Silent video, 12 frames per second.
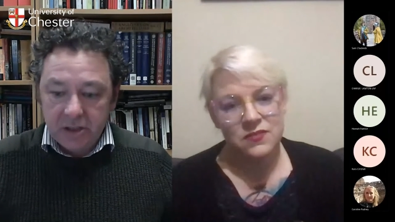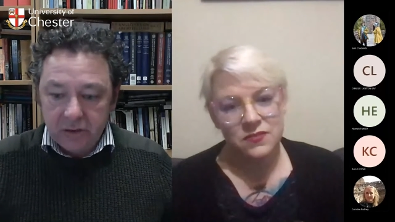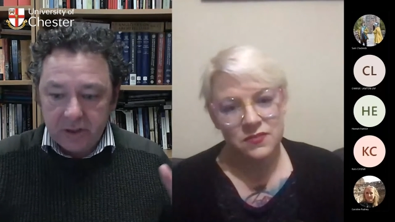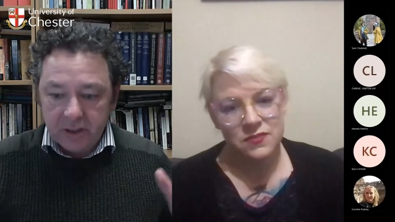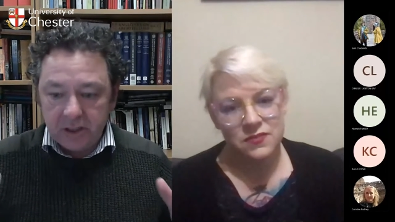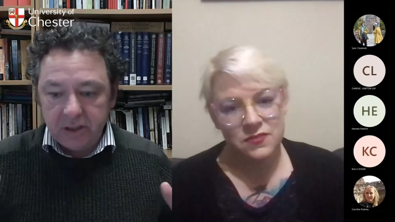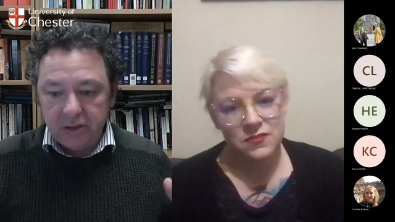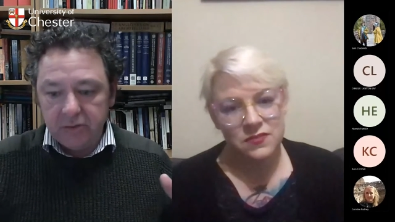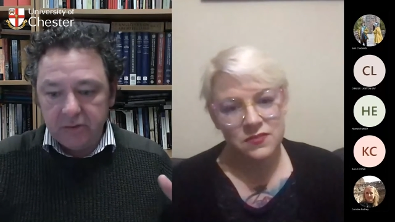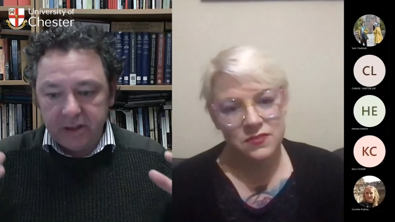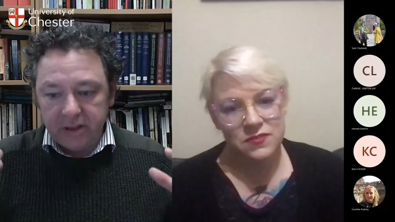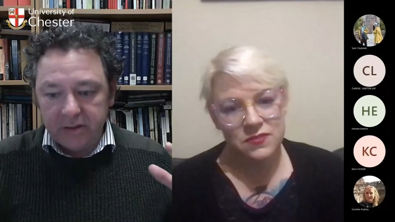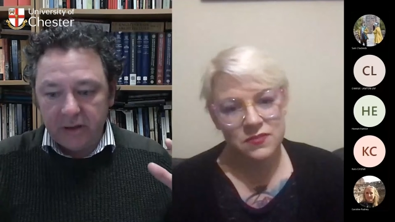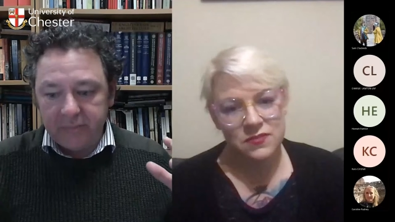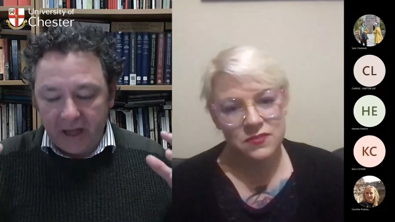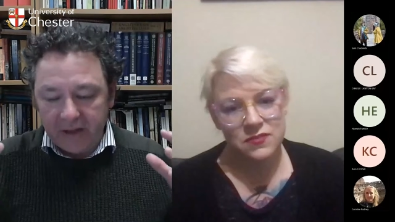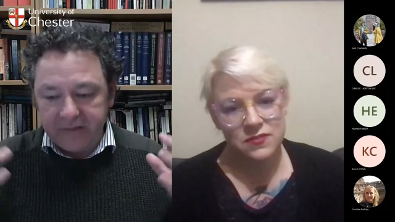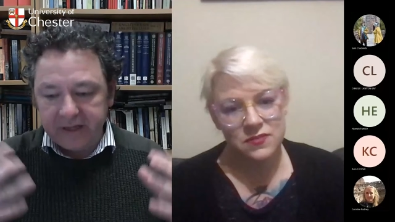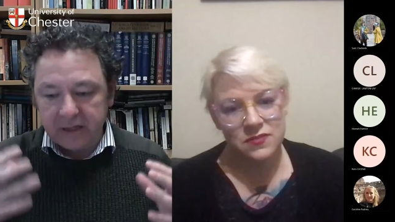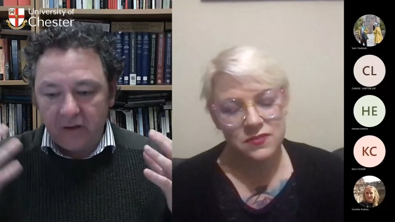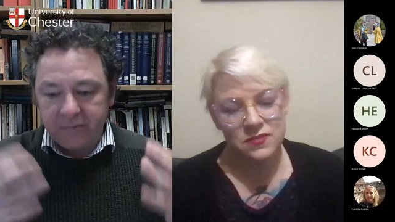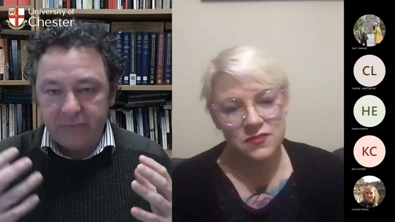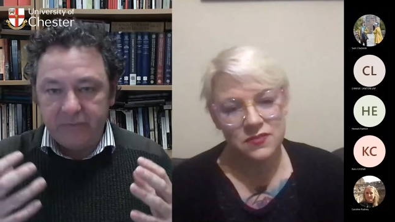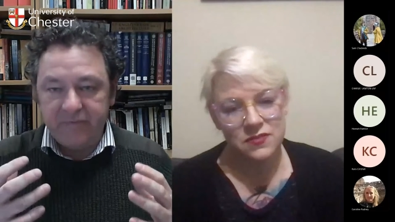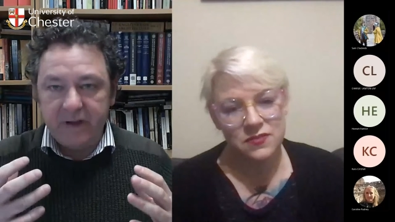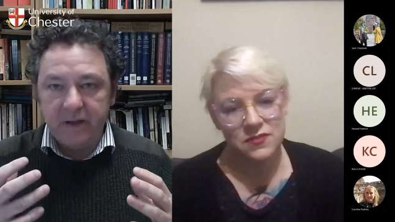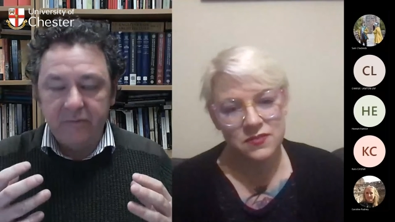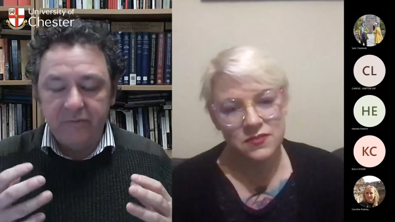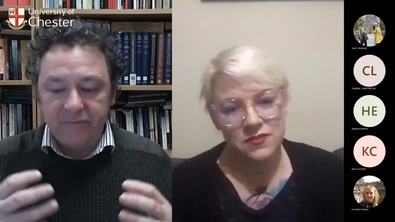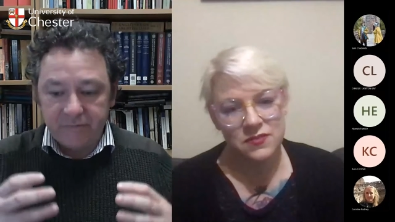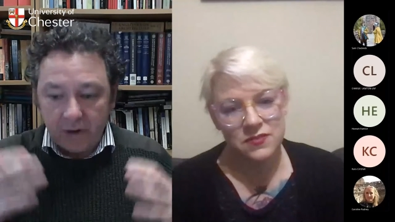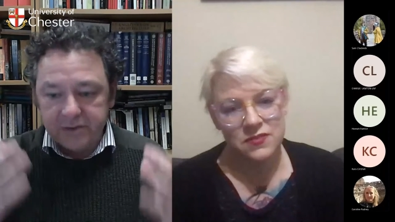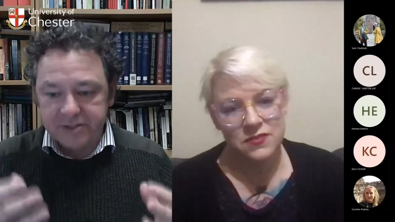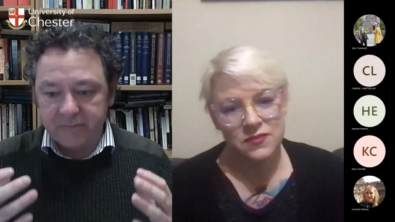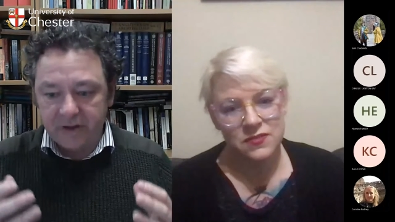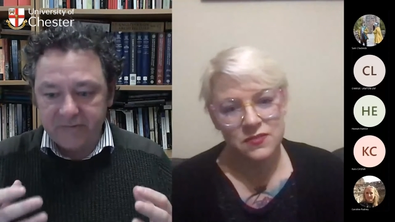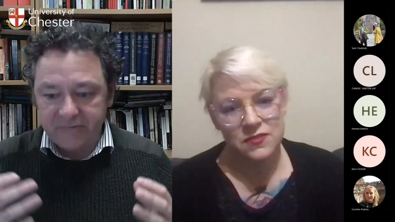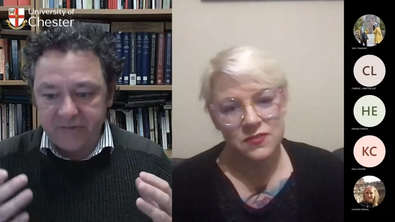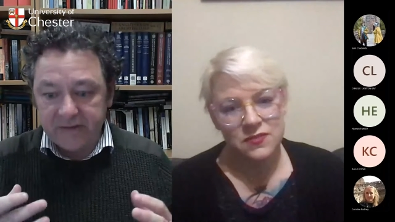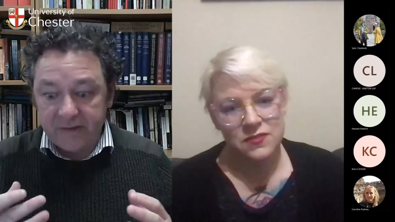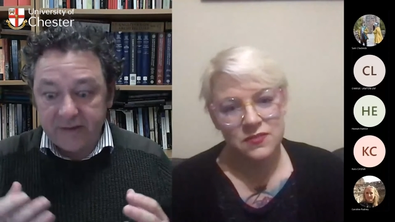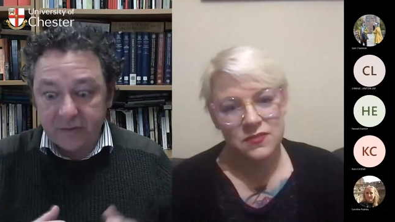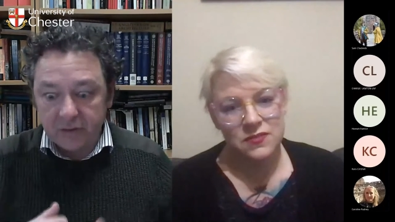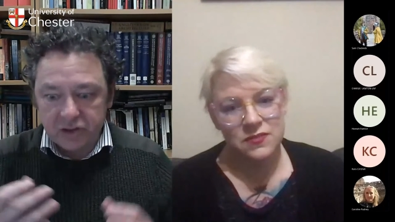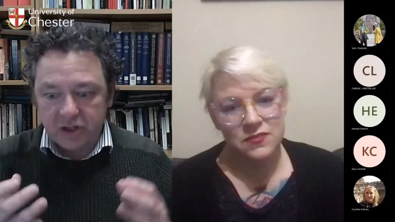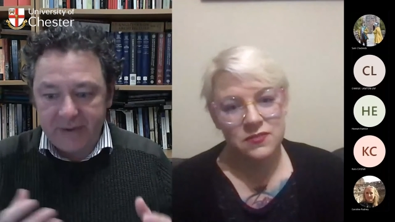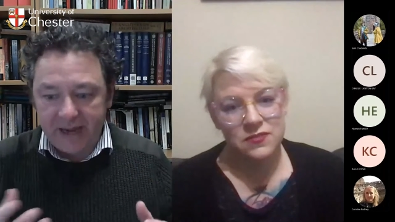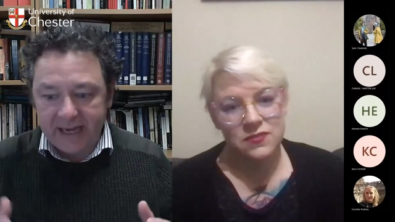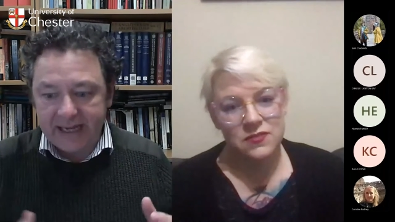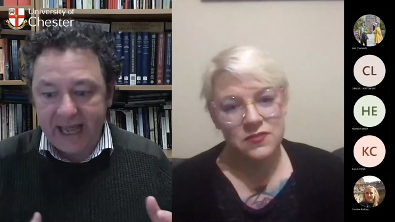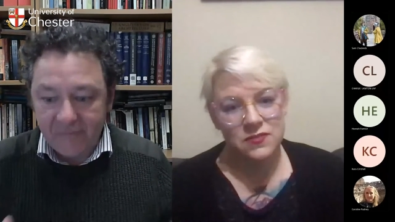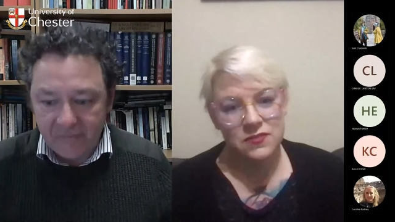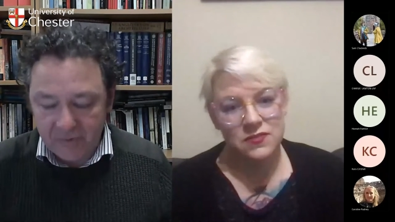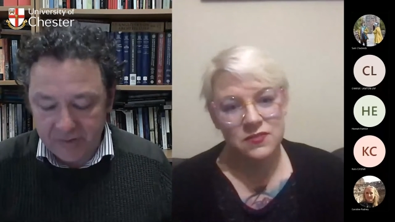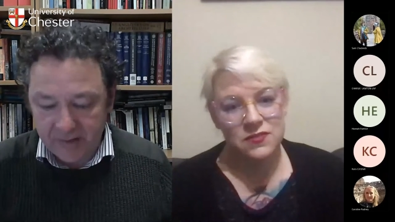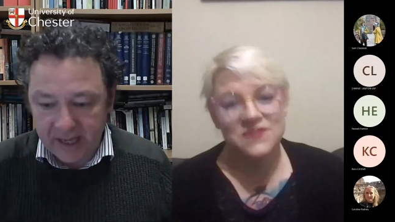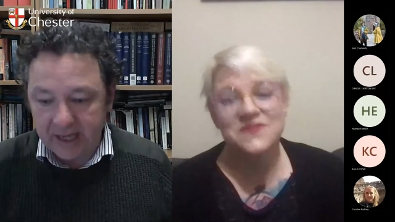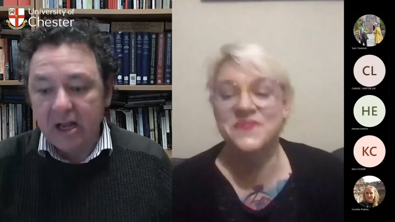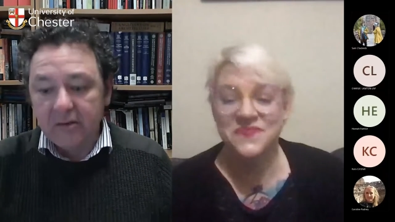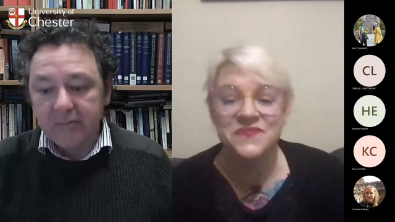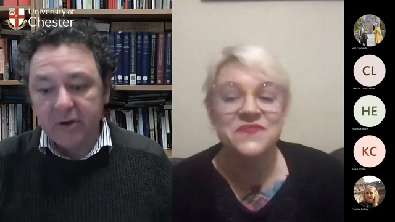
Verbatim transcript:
Speaker 1: You you you know, I think a lot of people feel frozen by fear. They've got to try and pack everything in.